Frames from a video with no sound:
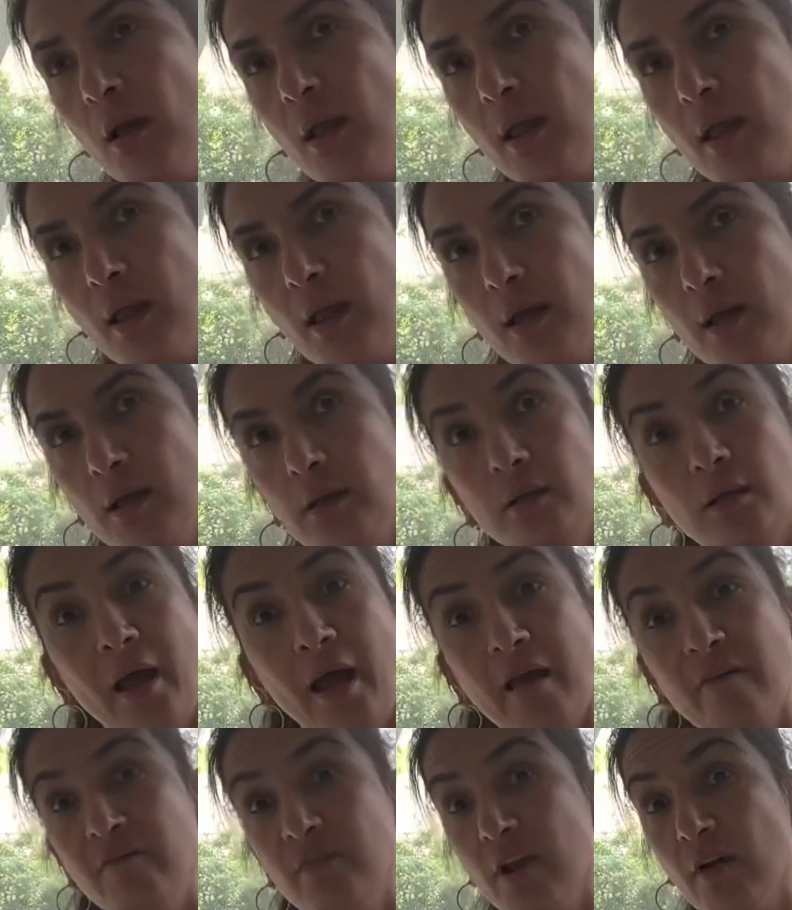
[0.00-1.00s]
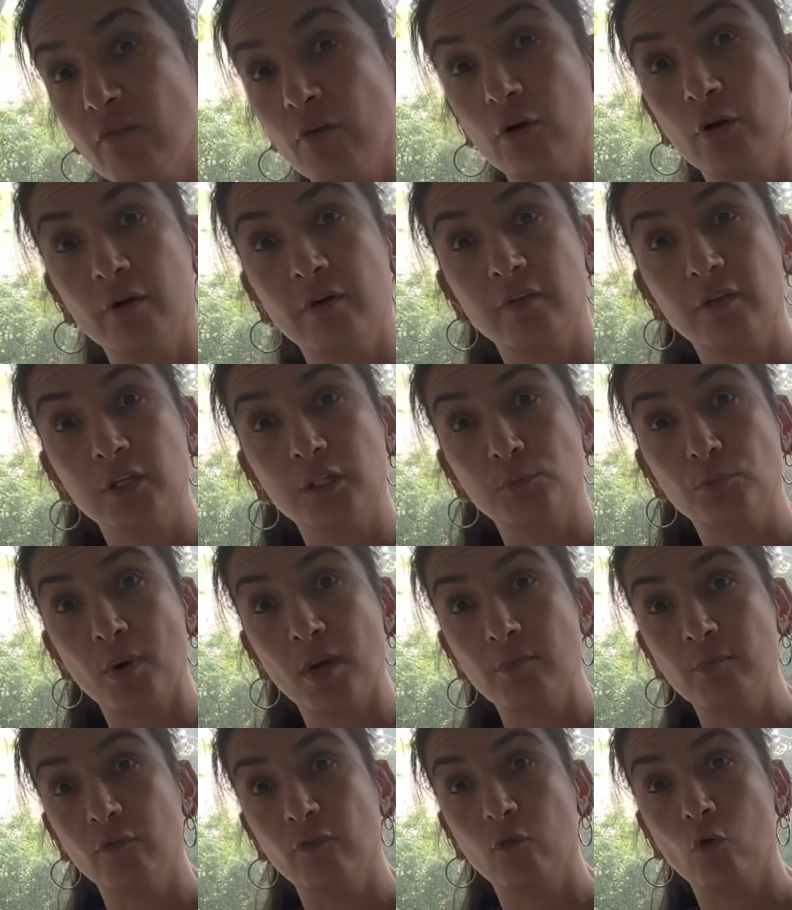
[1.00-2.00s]
And I've never heard of this
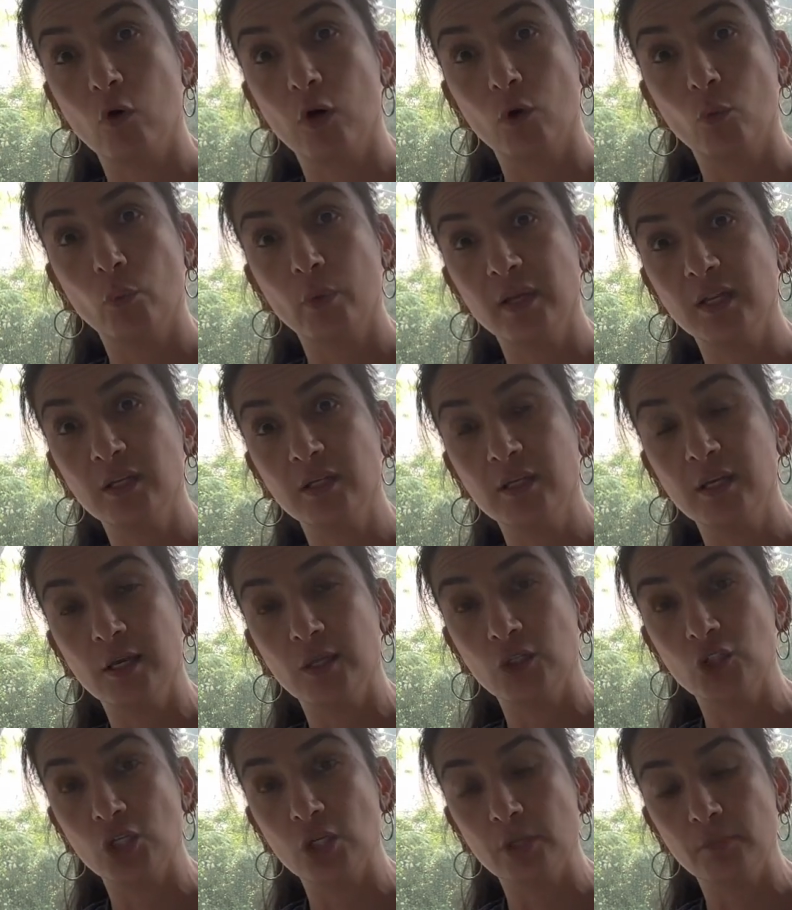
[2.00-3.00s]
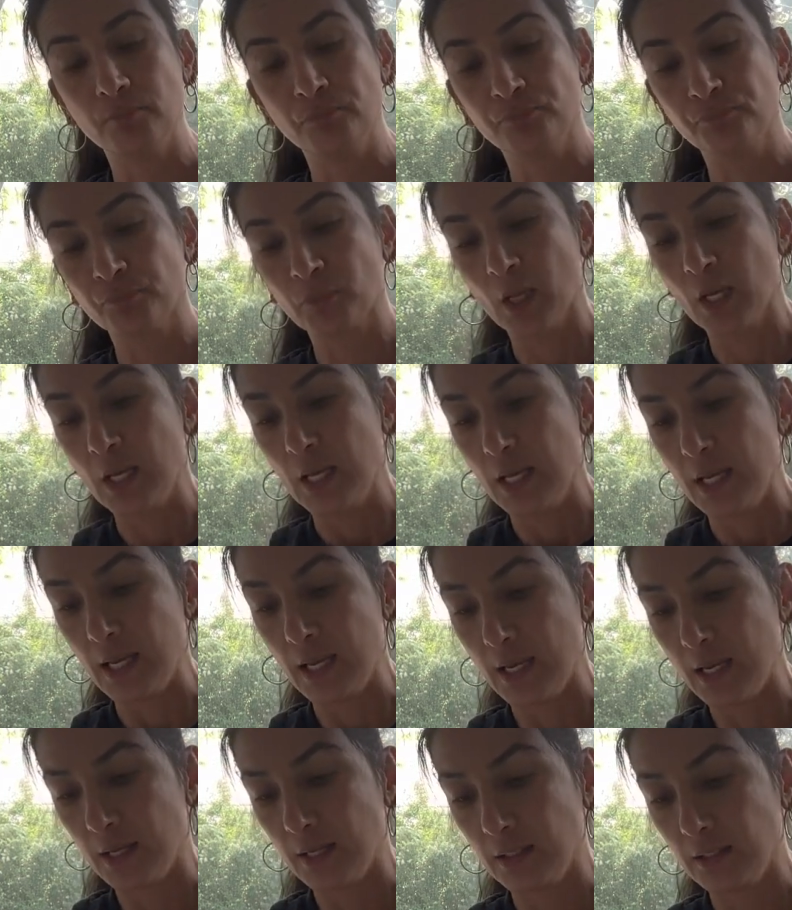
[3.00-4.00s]
brand before, Wicked Kitchen.
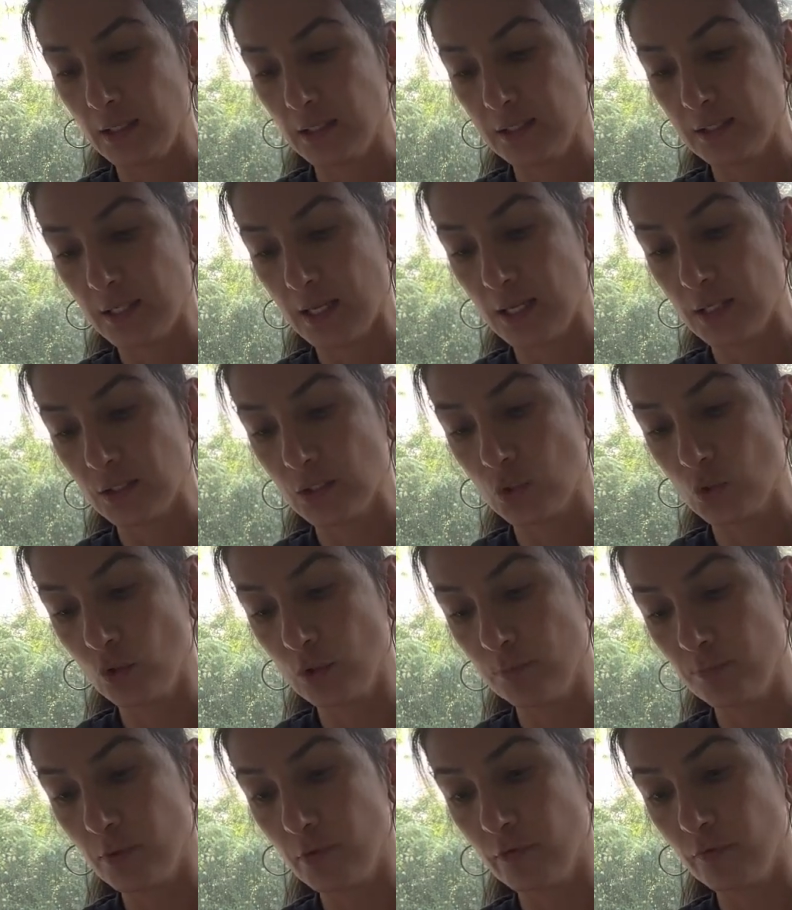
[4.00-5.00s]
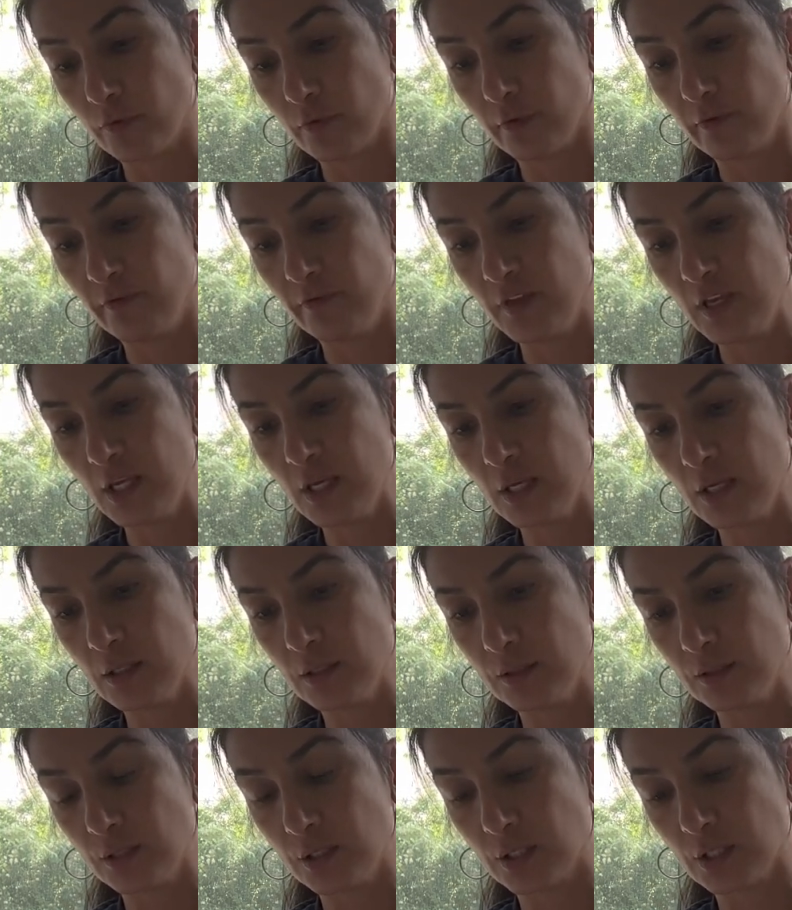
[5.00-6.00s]
And it says suitable for
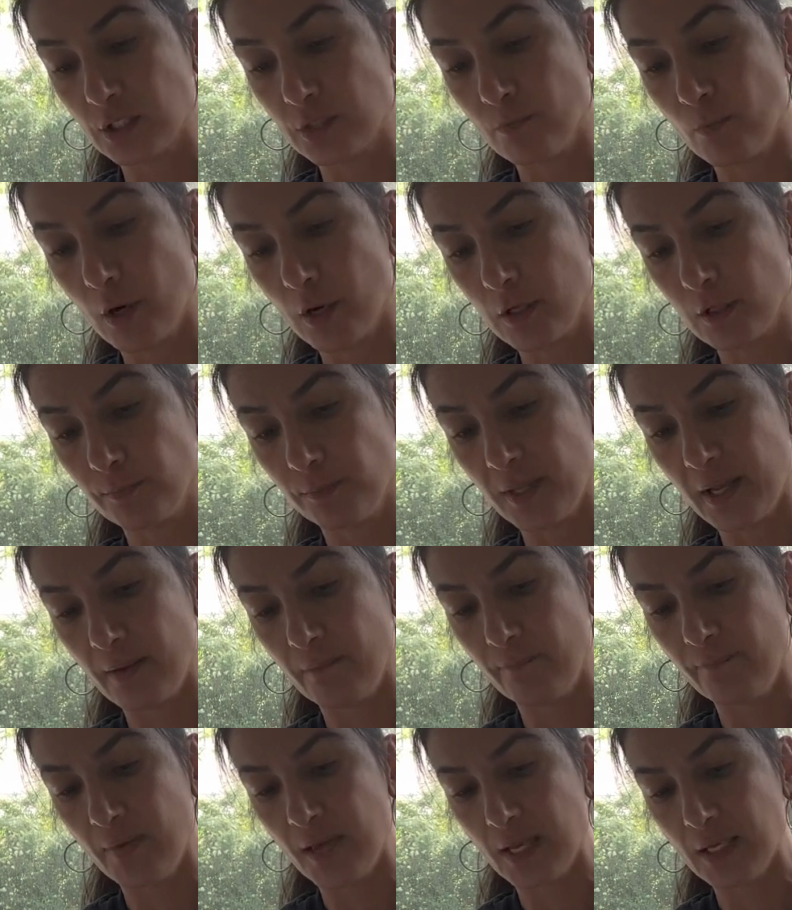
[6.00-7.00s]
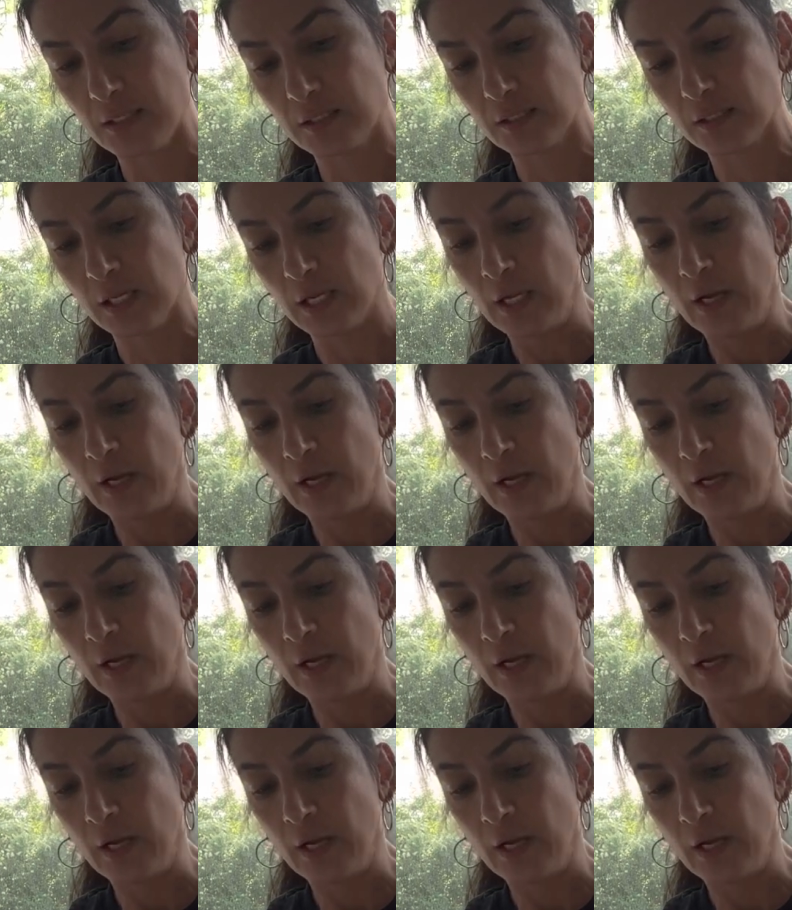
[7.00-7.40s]
vegans. It's marked plant-based.